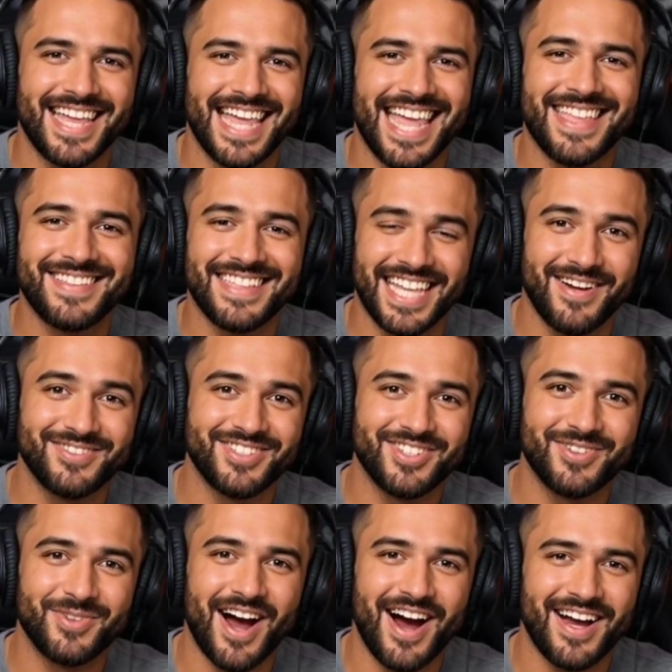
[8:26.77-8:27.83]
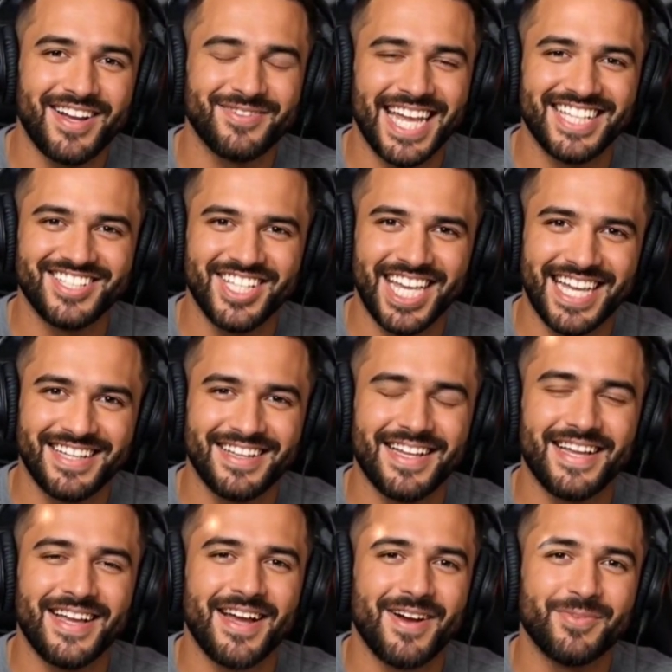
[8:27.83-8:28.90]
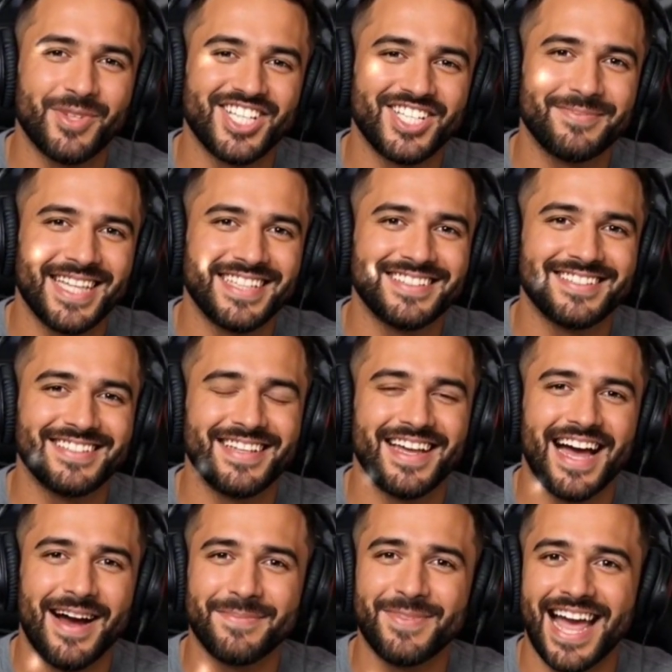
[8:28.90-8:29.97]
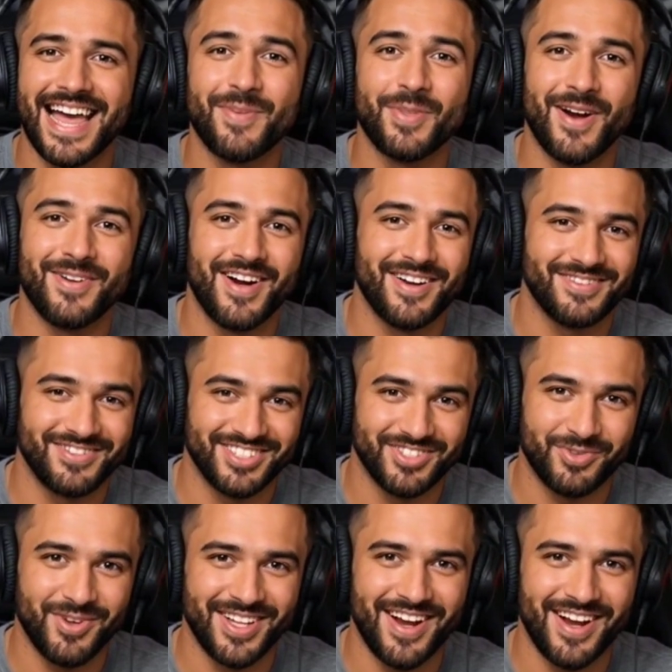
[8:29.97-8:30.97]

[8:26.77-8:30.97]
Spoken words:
And they don't do a hard credit check, which means applying won't hurt your score at